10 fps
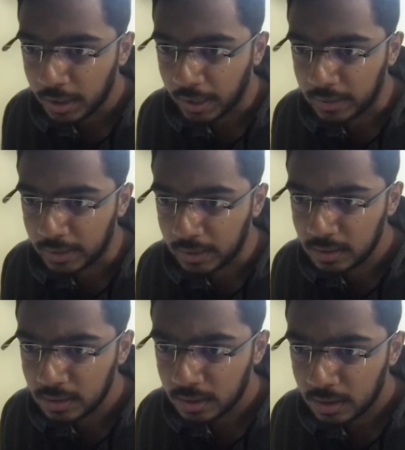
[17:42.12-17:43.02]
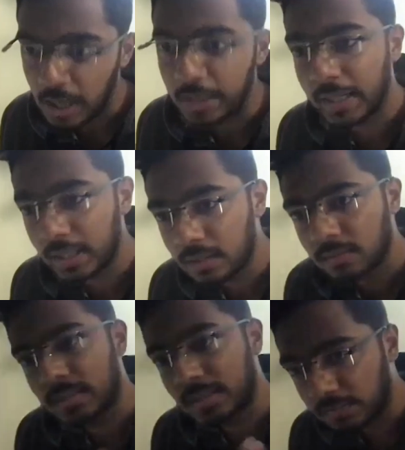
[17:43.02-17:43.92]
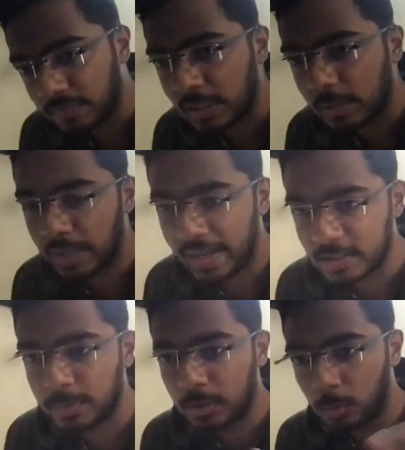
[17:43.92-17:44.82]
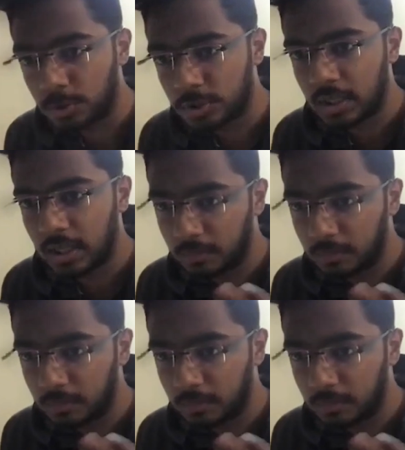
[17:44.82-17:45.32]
And then again, the same variable has been used